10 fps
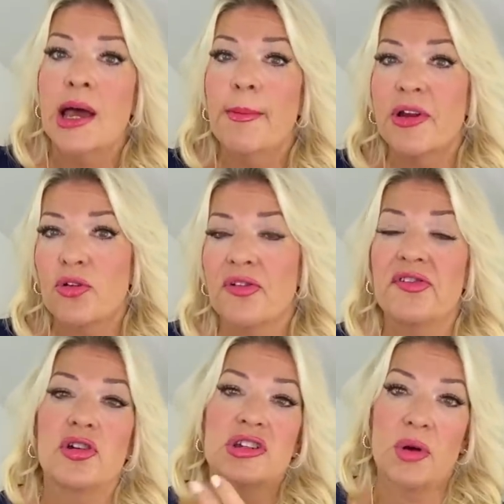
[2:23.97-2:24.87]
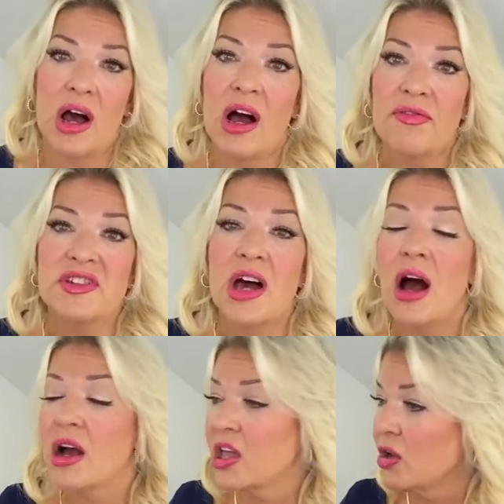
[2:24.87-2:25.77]
but of course you can do a half
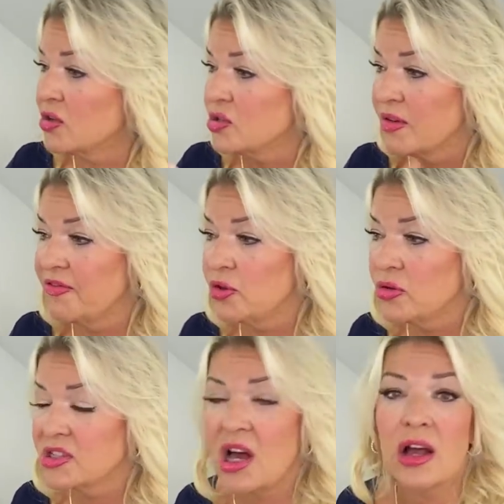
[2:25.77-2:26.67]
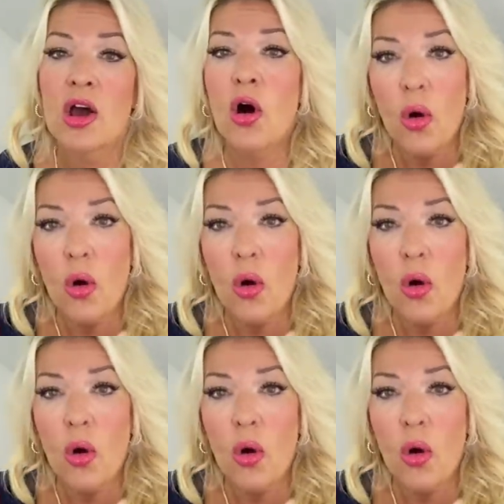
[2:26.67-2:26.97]
tuck, you can do a full tuck,